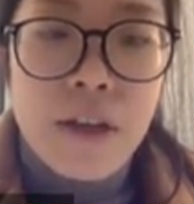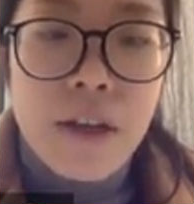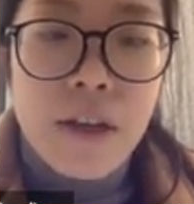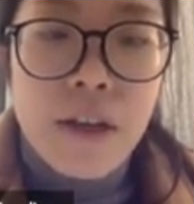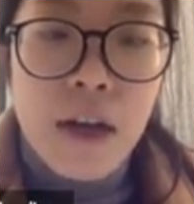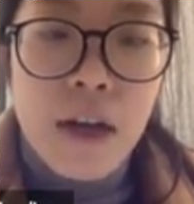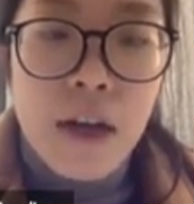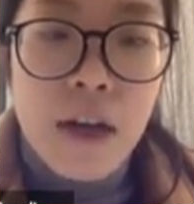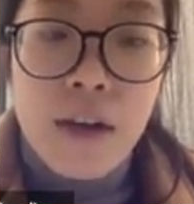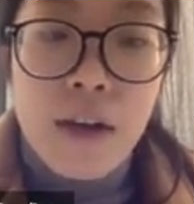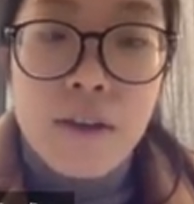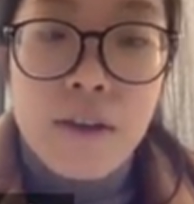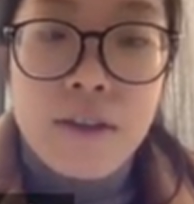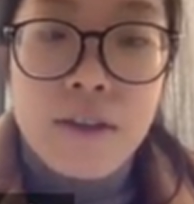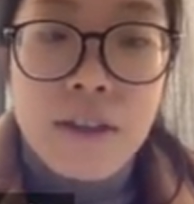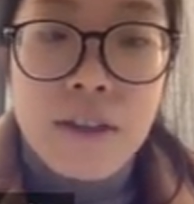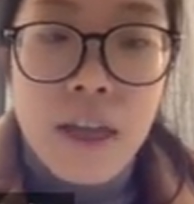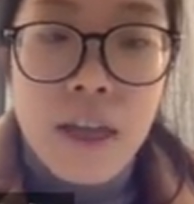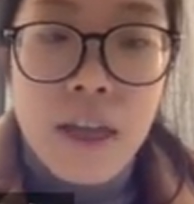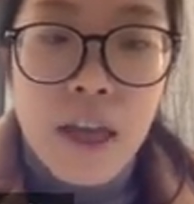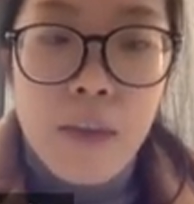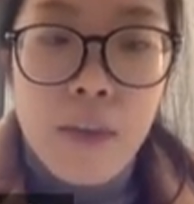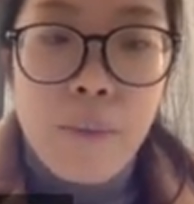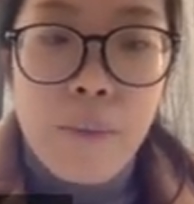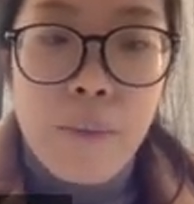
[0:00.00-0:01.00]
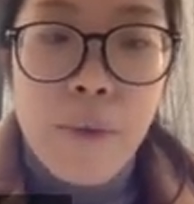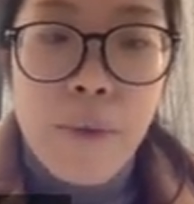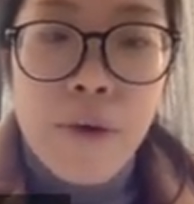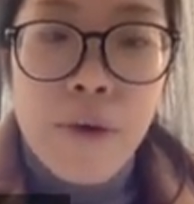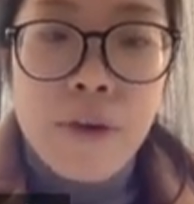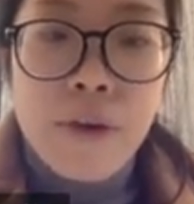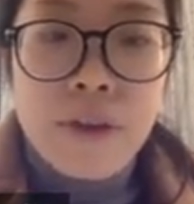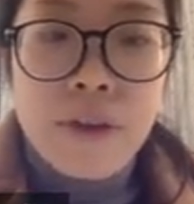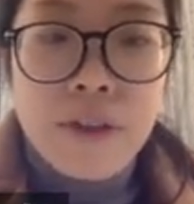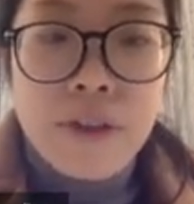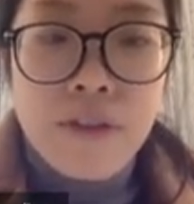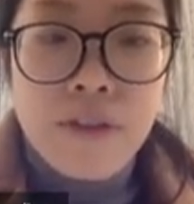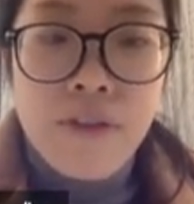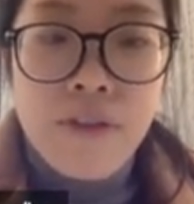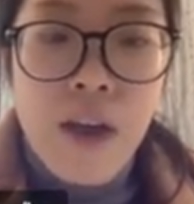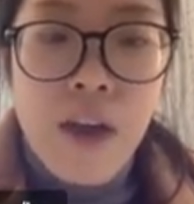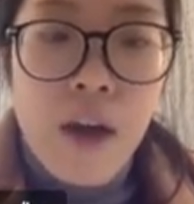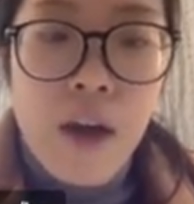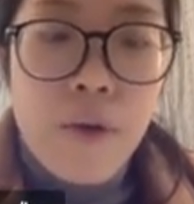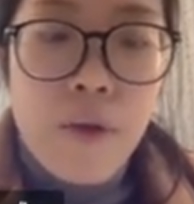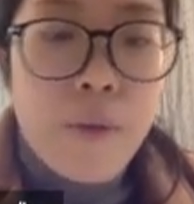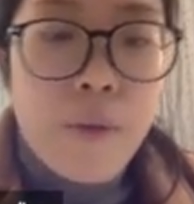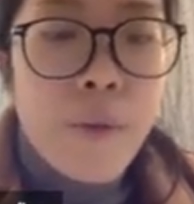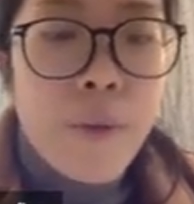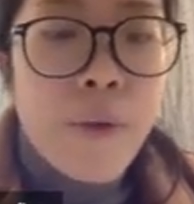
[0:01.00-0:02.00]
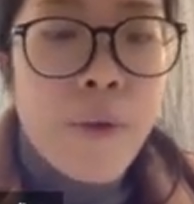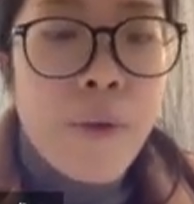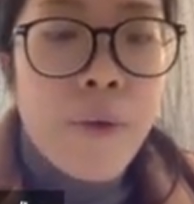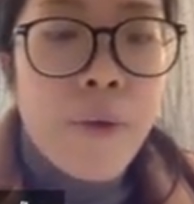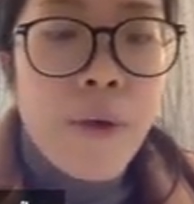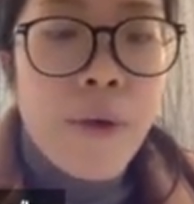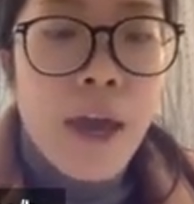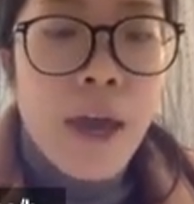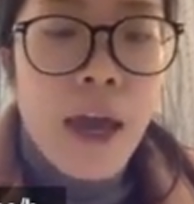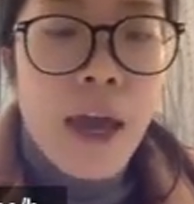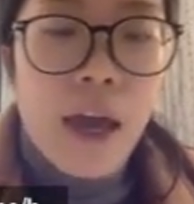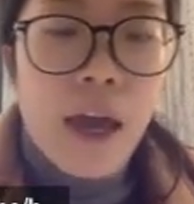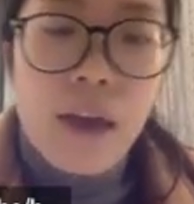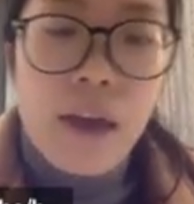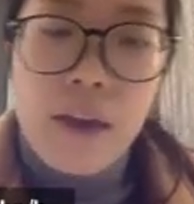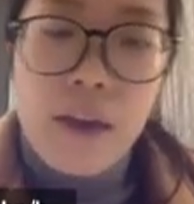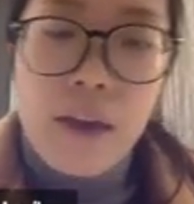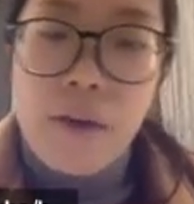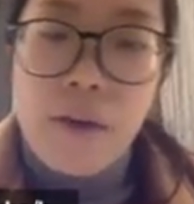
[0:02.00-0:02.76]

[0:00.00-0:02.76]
the input variable and it